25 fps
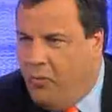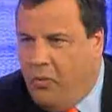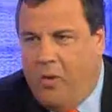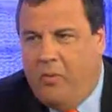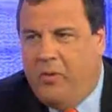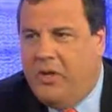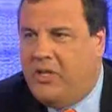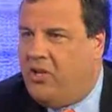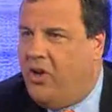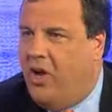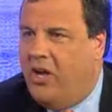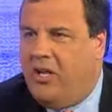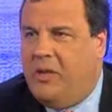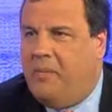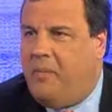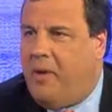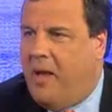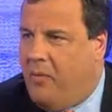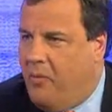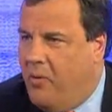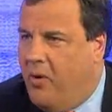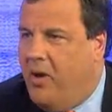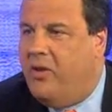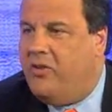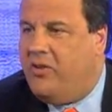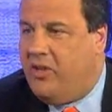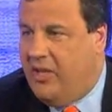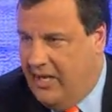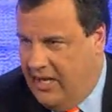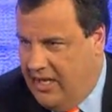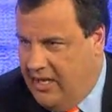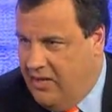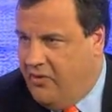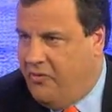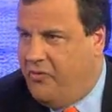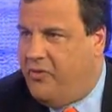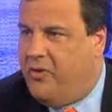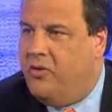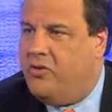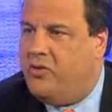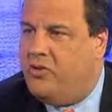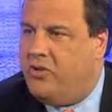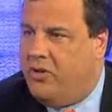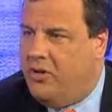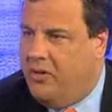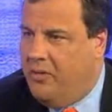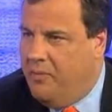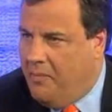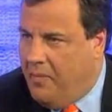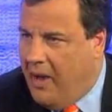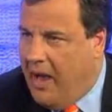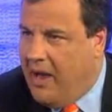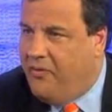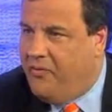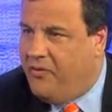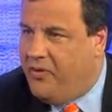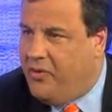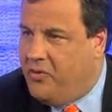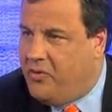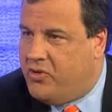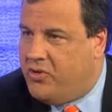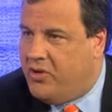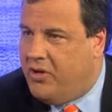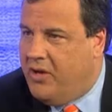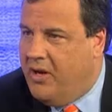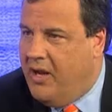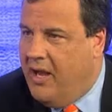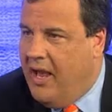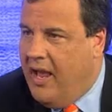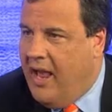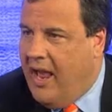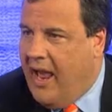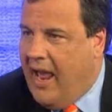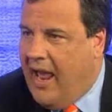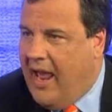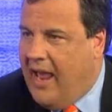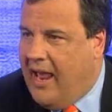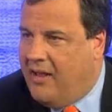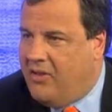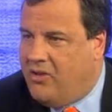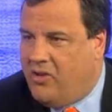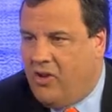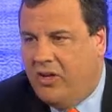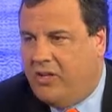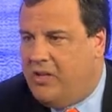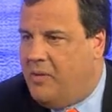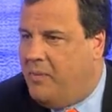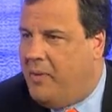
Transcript: what we talked about was his future, my future, and talked about